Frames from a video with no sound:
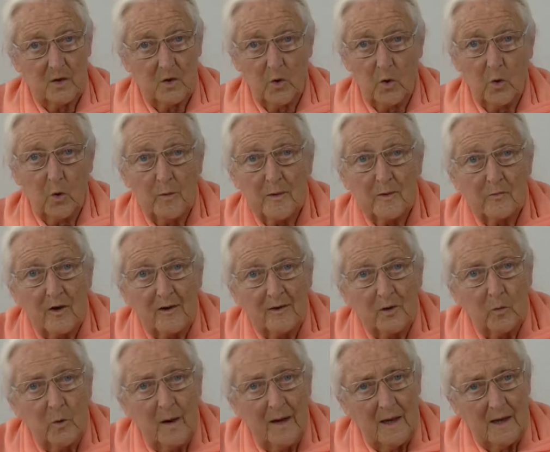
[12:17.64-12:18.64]
or we run
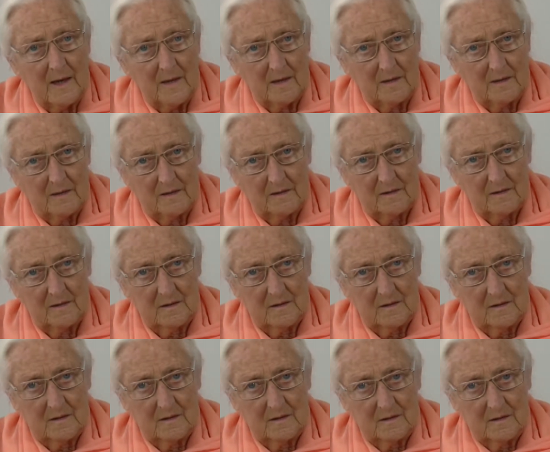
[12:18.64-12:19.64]
away,
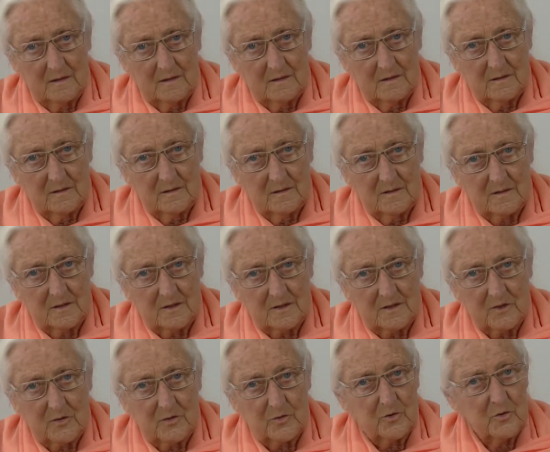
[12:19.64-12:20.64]

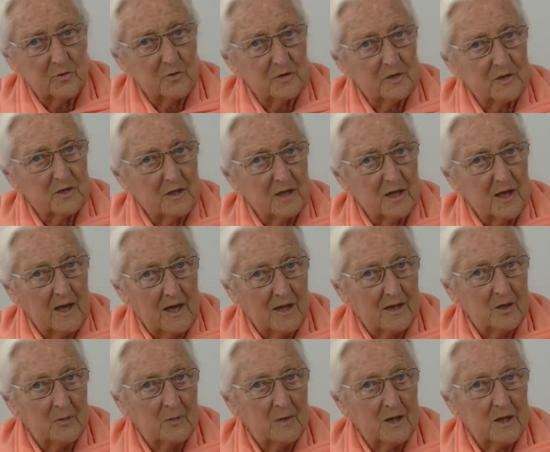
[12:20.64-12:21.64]
so that the
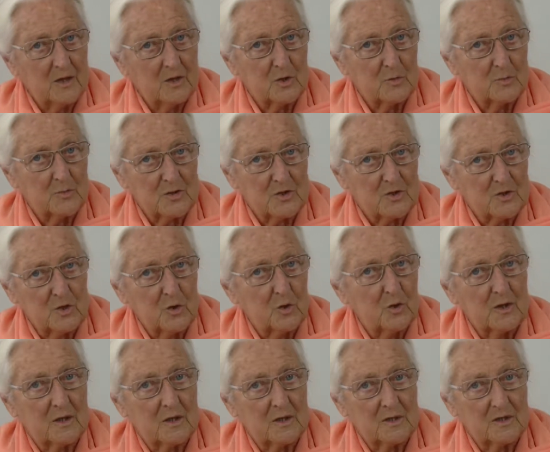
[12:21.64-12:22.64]
enemy, the
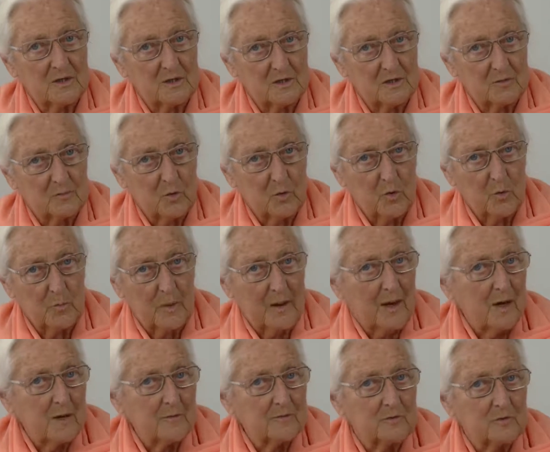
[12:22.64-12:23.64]
pursuer, the more
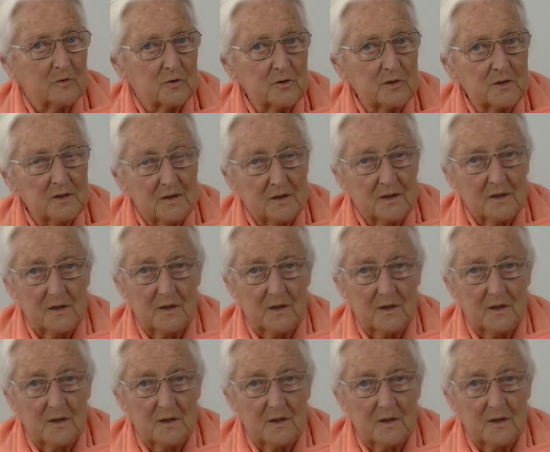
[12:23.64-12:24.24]
powerful,